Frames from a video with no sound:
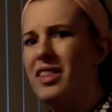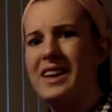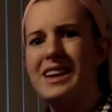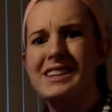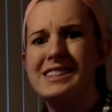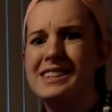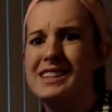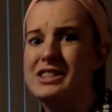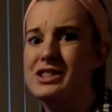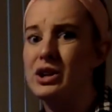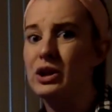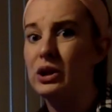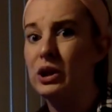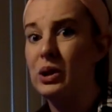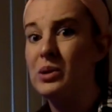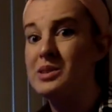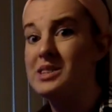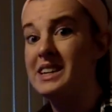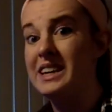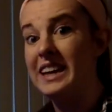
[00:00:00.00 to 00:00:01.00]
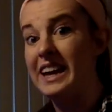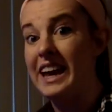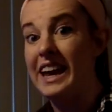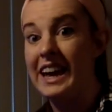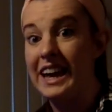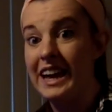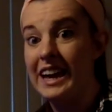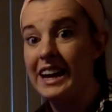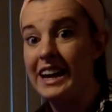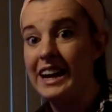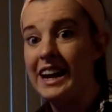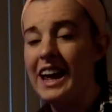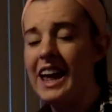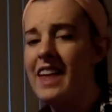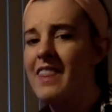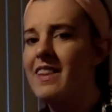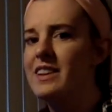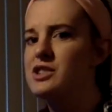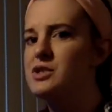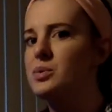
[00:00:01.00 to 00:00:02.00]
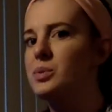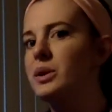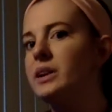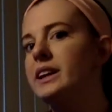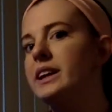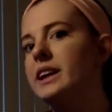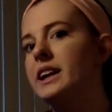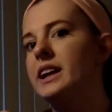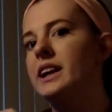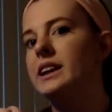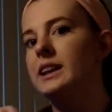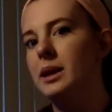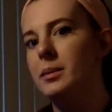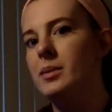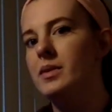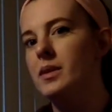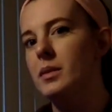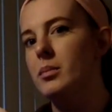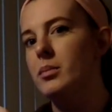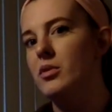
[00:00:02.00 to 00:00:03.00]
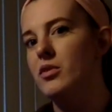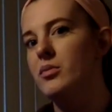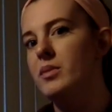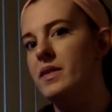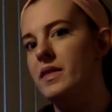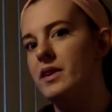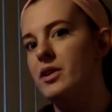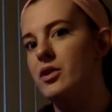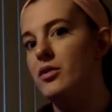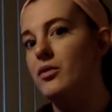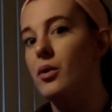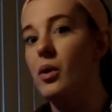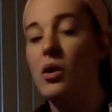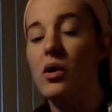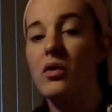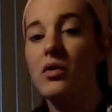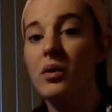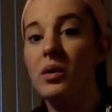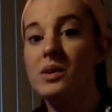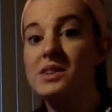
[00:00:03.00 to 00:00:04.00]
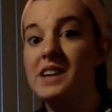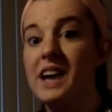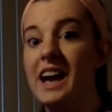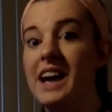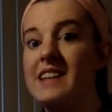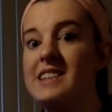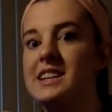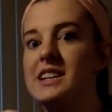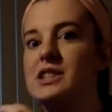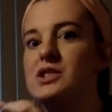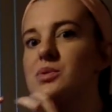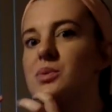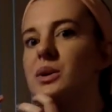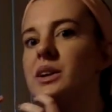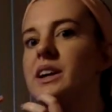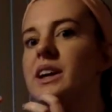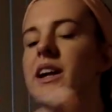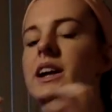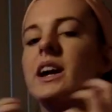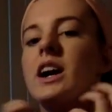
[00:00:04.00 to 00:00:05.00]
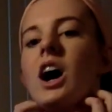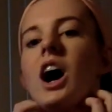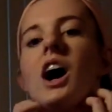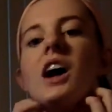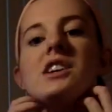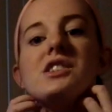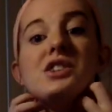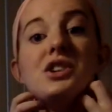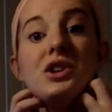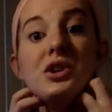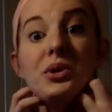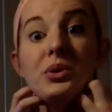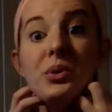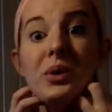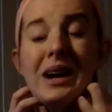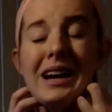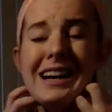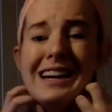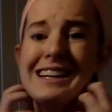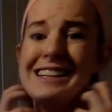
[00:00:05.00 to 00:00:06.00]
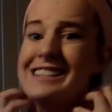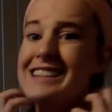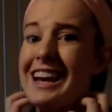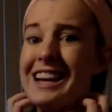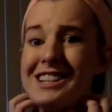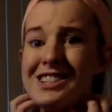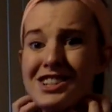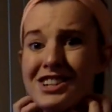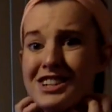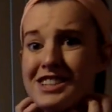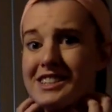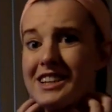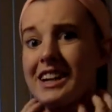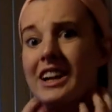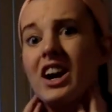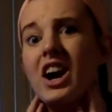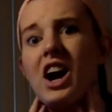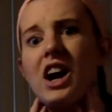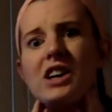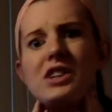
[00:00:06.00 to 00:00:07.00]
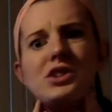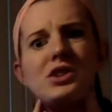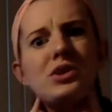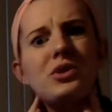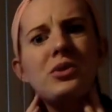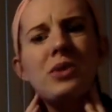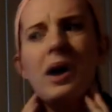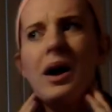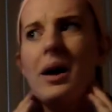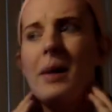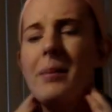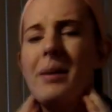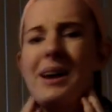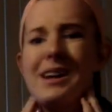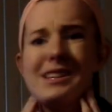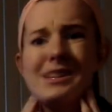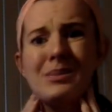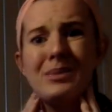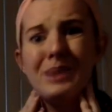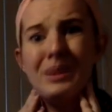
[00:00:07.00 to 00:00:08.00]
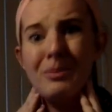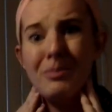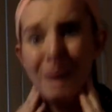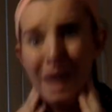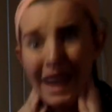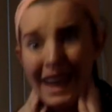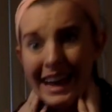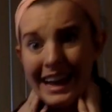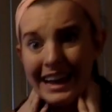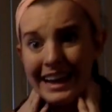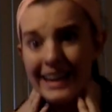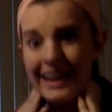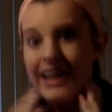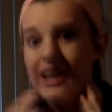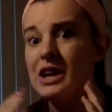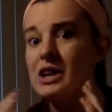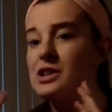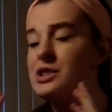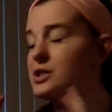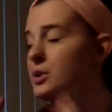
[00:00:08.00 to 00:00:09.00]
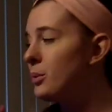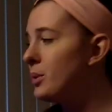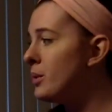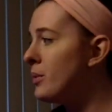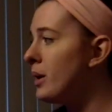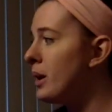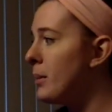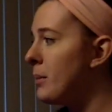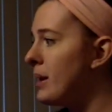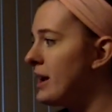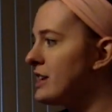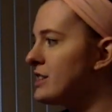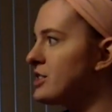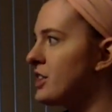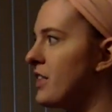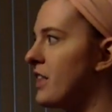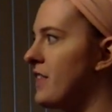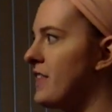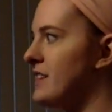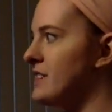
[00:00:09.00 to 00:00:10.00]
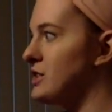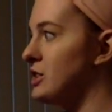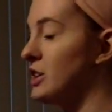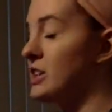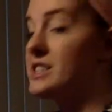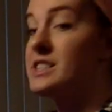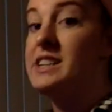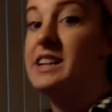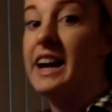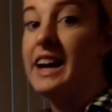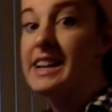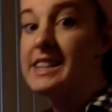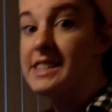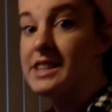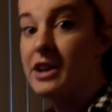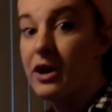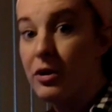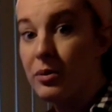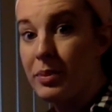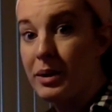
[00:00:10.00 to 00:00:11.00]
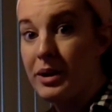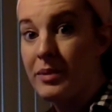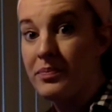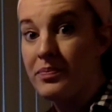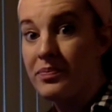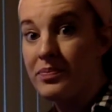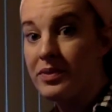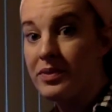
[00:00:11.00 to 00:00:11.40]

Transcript: this is closing in, that's really going to limit the movement that your vocal folds has, and it's really going to cause you tension. It's going to cause you possibly pain. So we want to make sure that this looks nice and open.